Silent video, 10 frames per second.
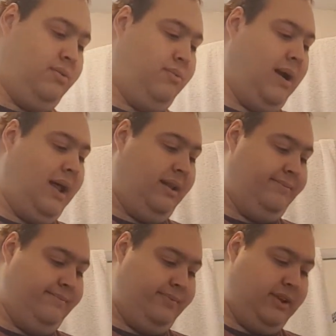Well,
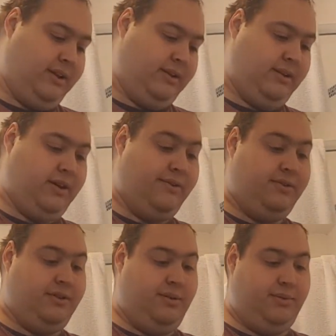the cover
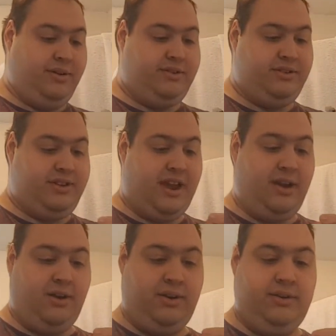doesn't even want to stay
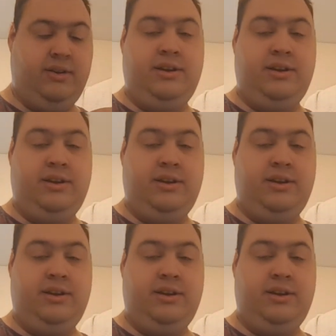on.